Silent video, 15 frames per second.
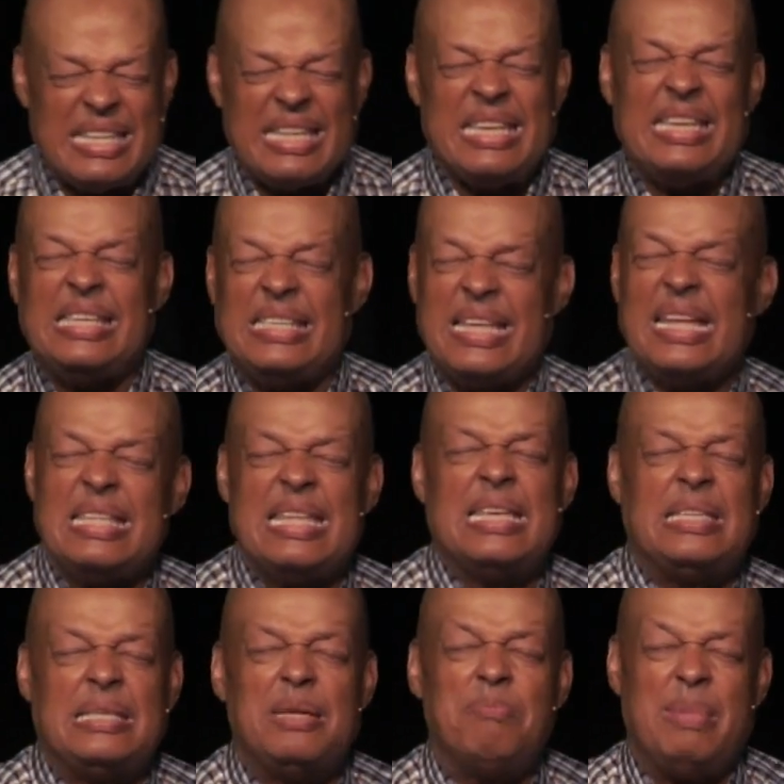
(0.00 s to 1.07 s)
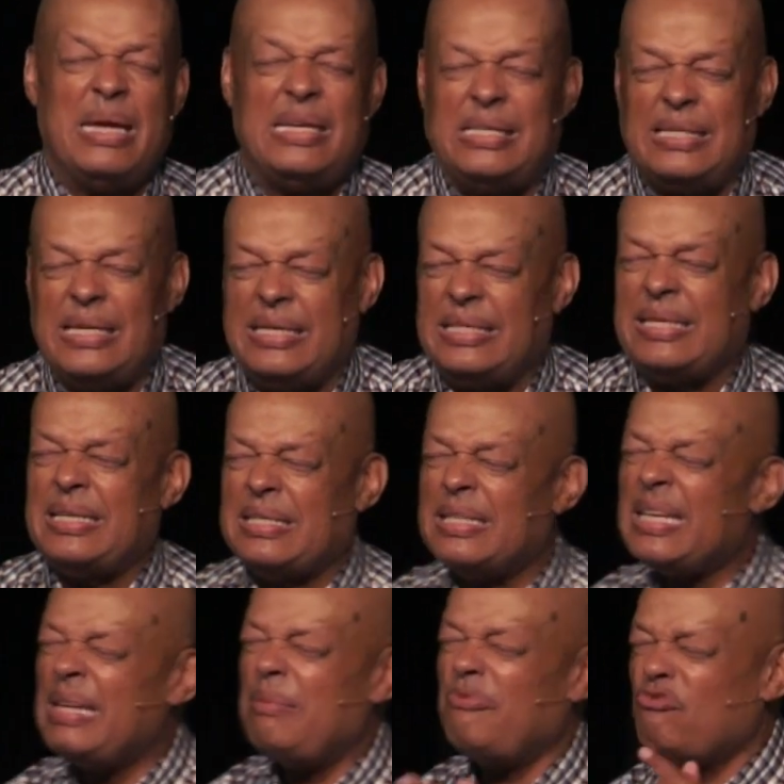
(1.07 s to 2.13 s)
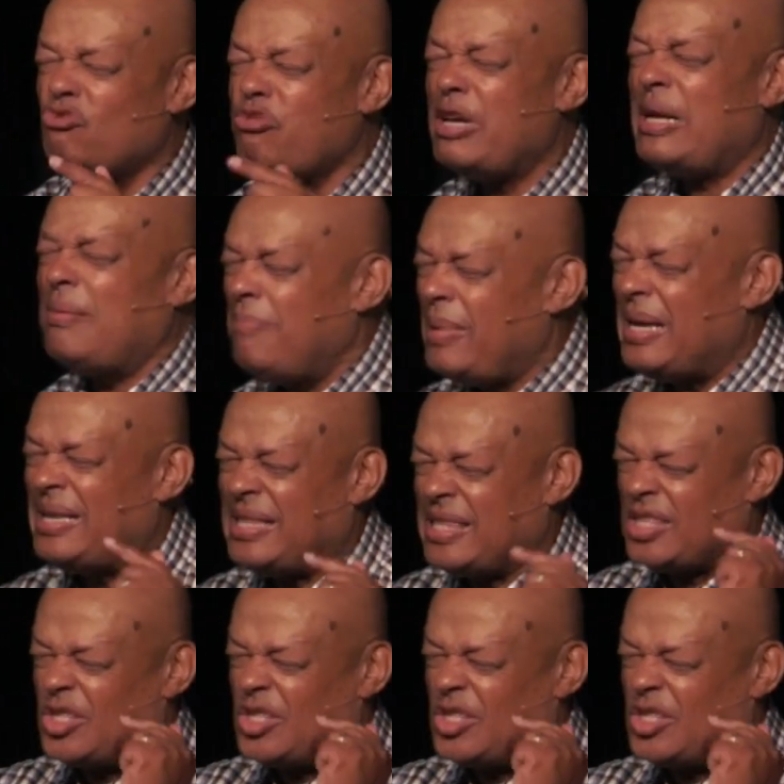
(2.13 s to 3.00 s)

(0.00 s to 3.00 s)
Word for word: He said this to me, Jesus. He treated me